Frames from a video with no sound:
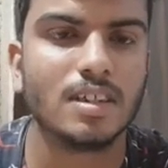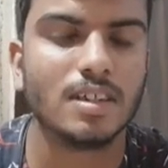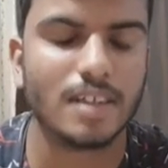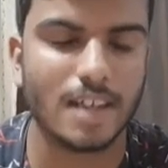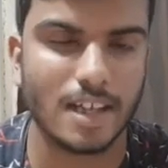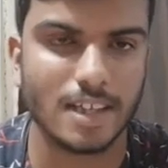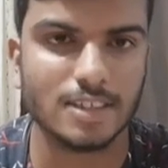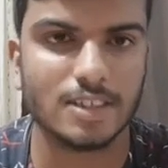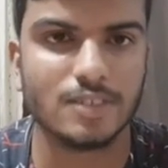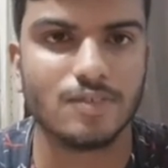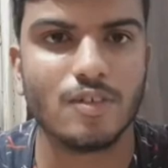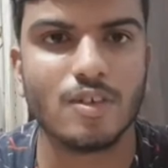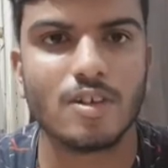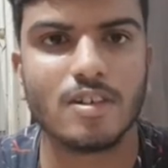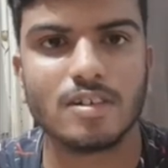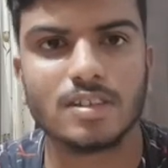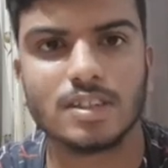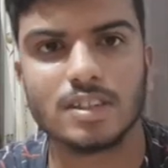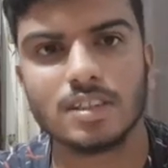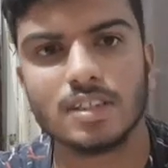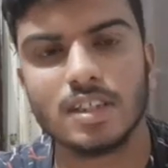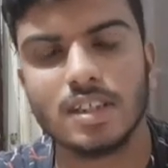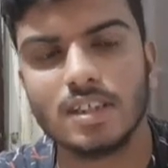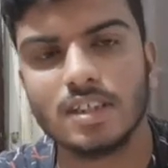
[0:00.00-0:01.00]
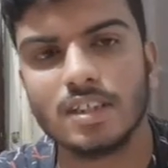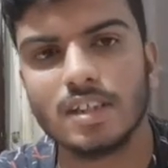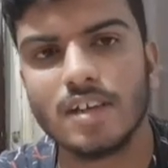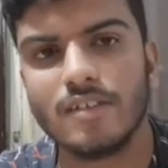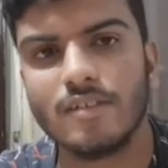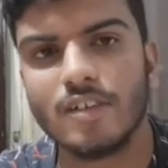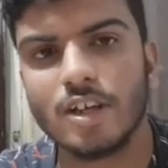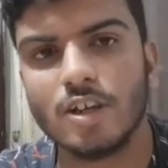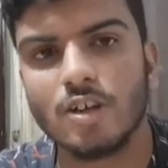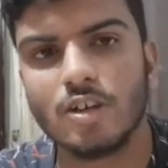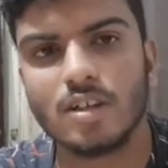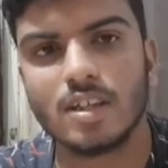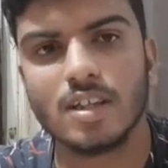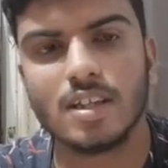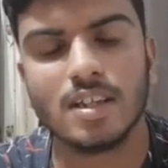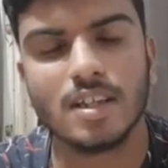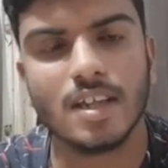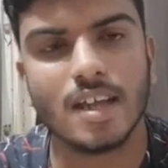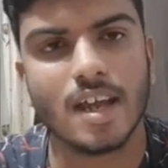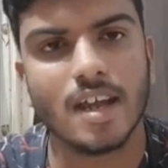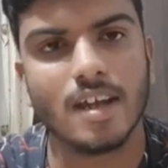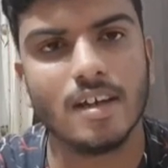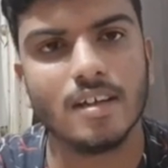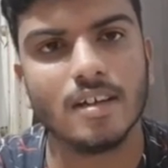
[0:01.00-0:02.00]
Thanks for seeing the video till
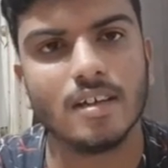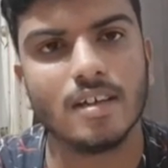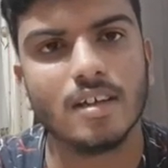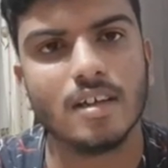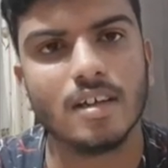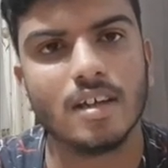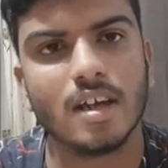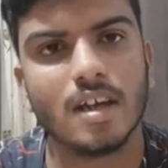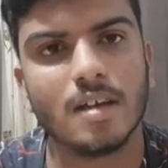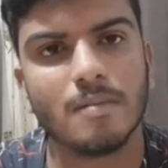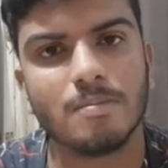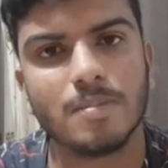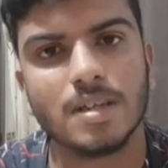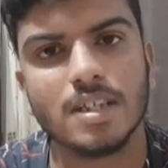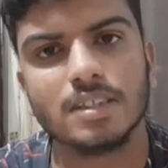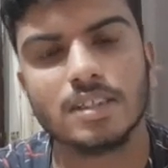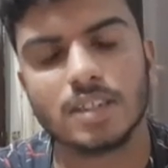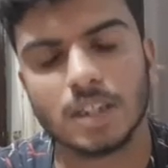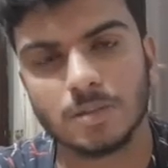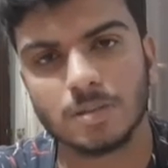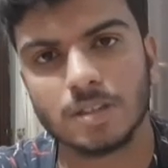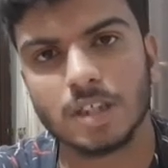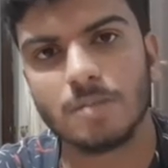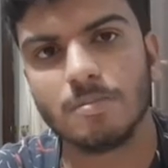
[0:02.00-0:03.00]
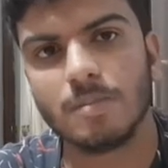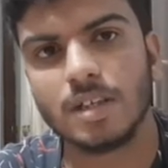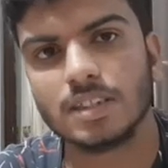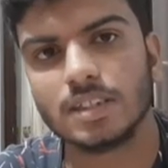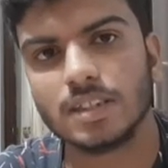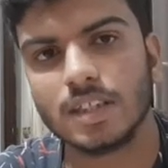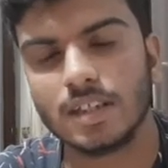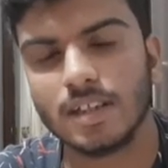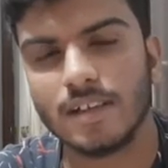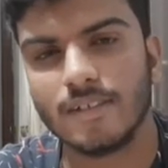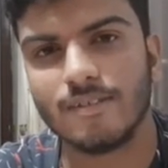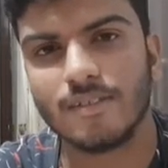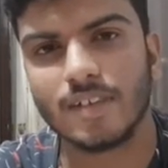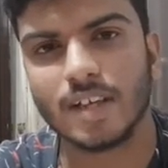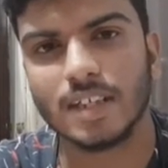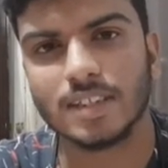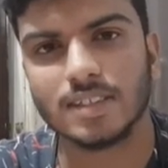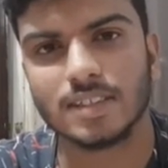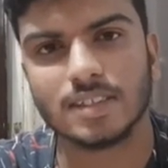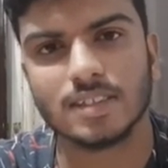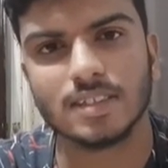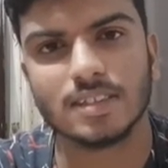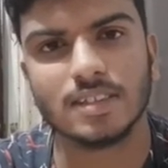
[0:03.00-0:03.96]
the end, and please subscribe my channel friends.